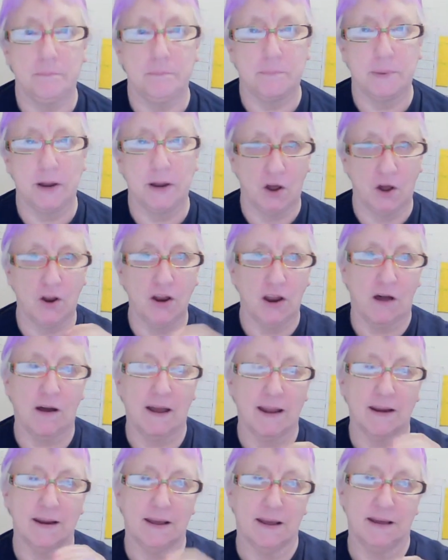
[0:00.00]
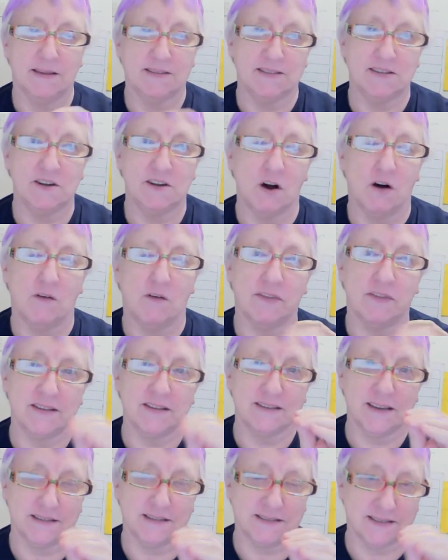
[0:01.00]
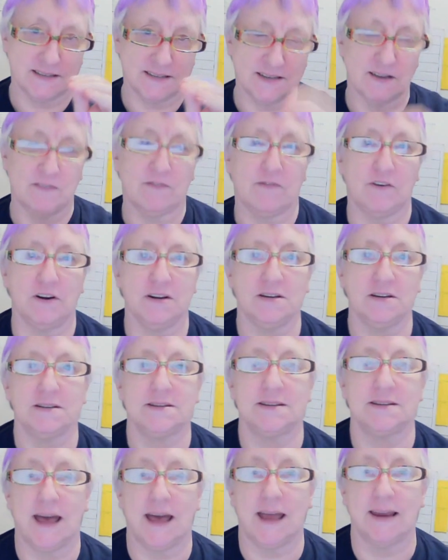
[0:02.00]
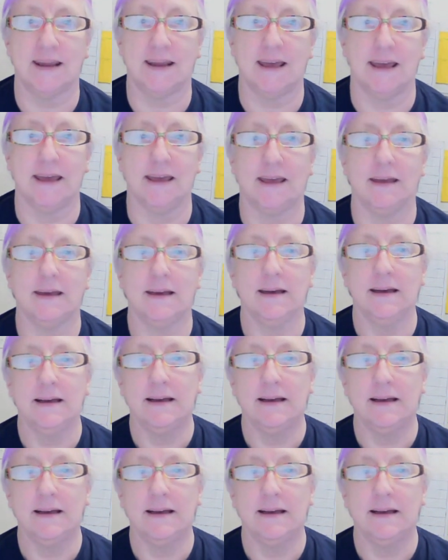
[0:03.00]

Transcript: but online, it's not. It's a different technique.